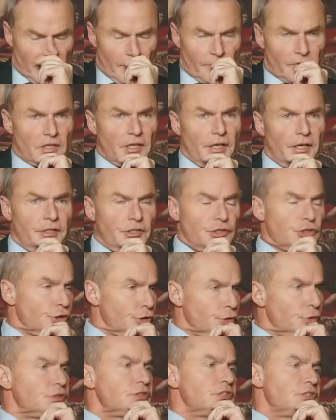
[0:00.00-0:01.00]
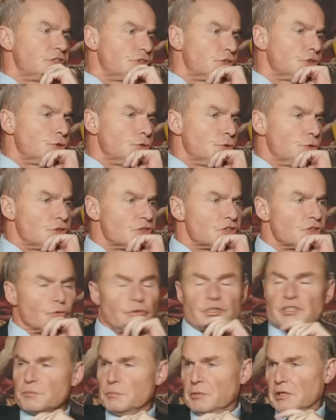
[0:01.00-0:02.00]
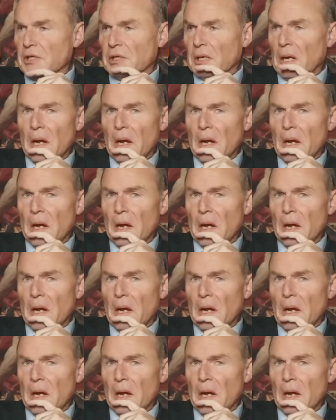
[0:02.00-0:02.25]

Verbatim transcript: have a kind of duty to sort of speak